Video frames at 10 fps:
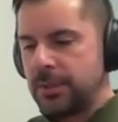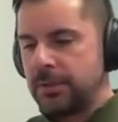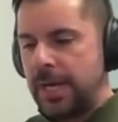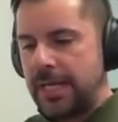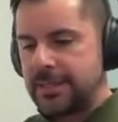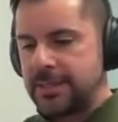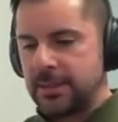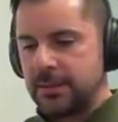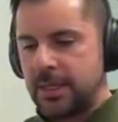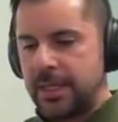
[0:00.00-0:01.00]
So I
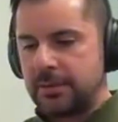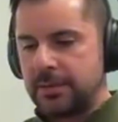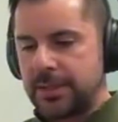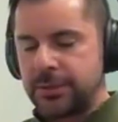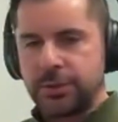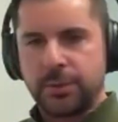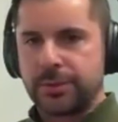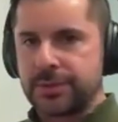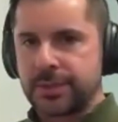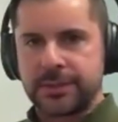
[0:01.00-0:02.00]
see a lot of like
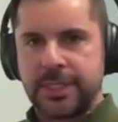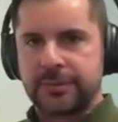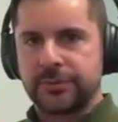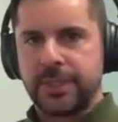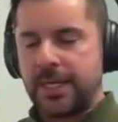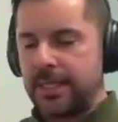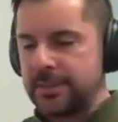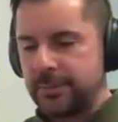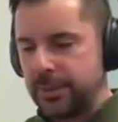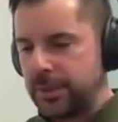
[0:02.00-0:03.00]
super successful
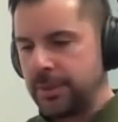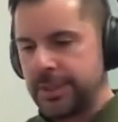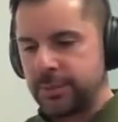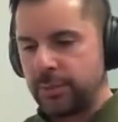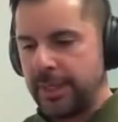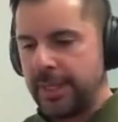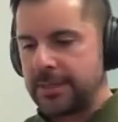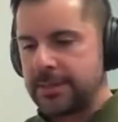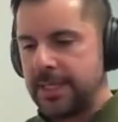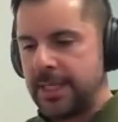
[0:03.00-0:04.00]
guys, million plus
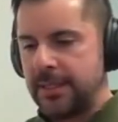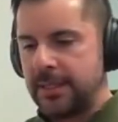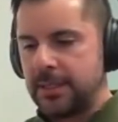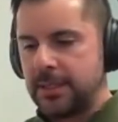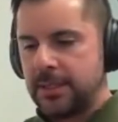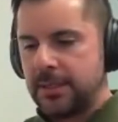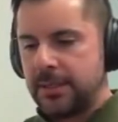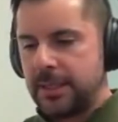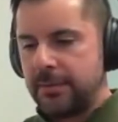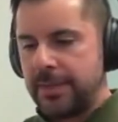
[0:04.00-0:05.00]
brands that,
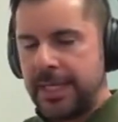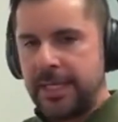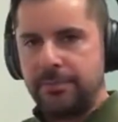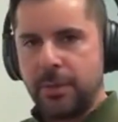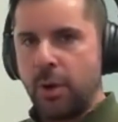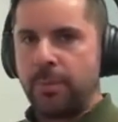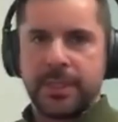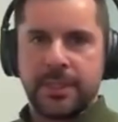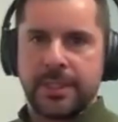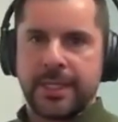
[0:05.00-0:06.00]
they
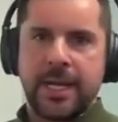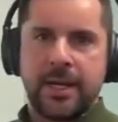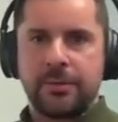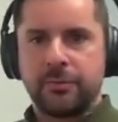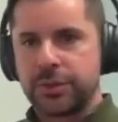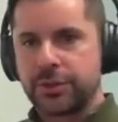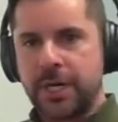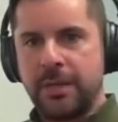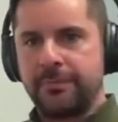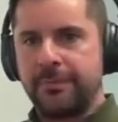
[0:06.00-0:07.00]
opened an account with
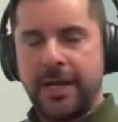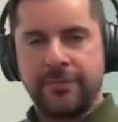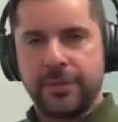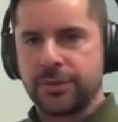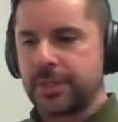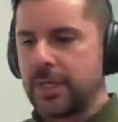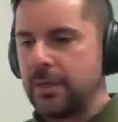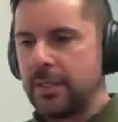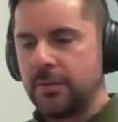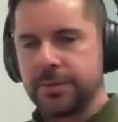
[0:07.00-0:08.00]
Stripe 5 years
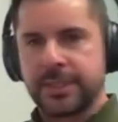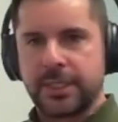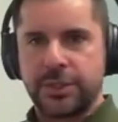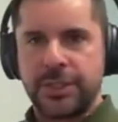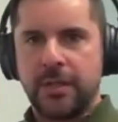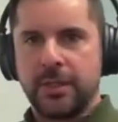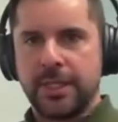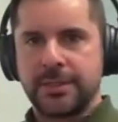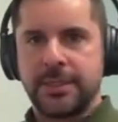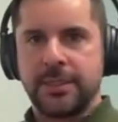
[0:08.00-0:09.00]
ago, and it was like a
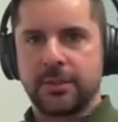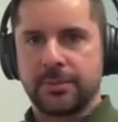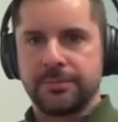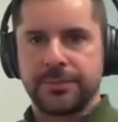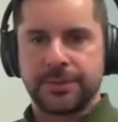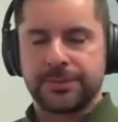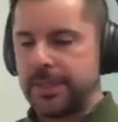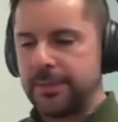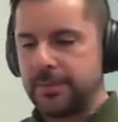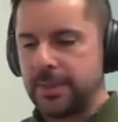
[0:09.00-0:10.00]
shell entity or
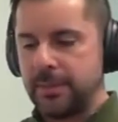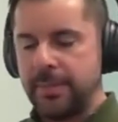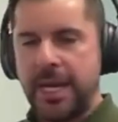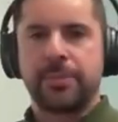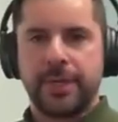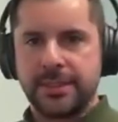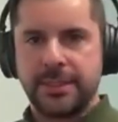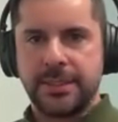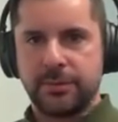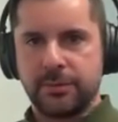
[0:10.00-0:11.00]
just paper
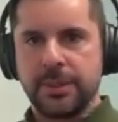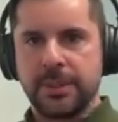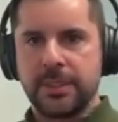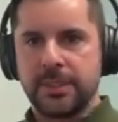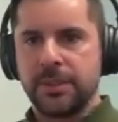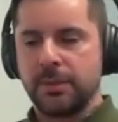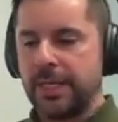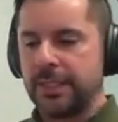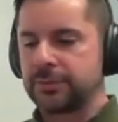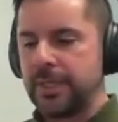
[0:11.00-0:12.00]
entity really in the
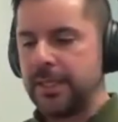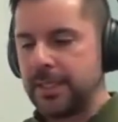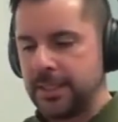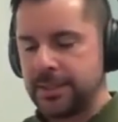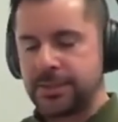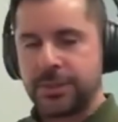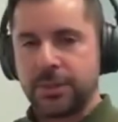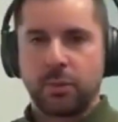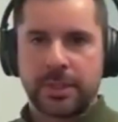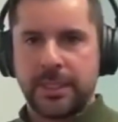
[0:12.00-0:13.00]
US, right? And it's
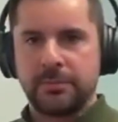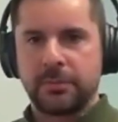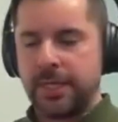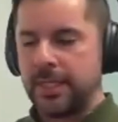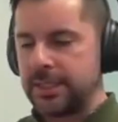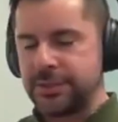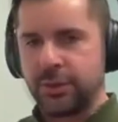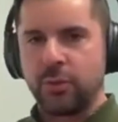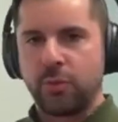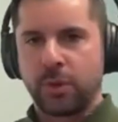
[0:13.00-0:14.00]
still working, right? It could
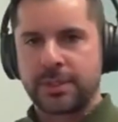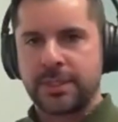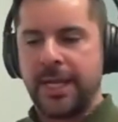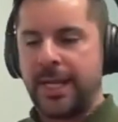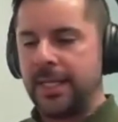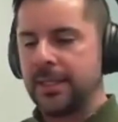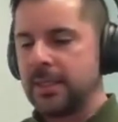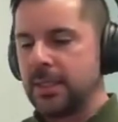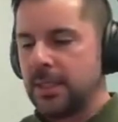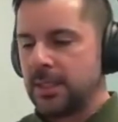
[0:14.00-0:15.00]
still work today.
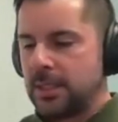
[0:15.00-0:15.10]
